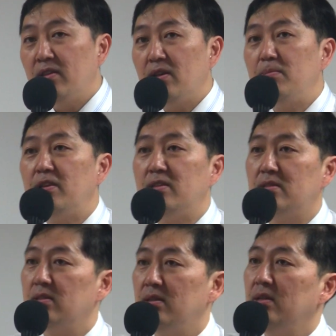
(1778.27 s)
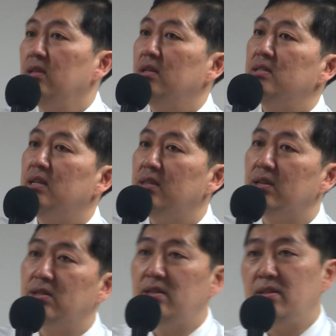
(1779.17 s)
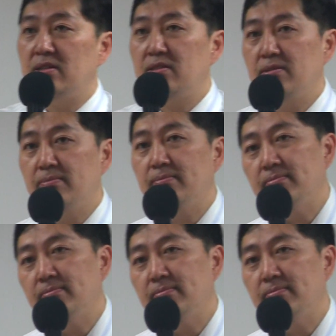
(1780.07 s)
That means there's nothing good in us.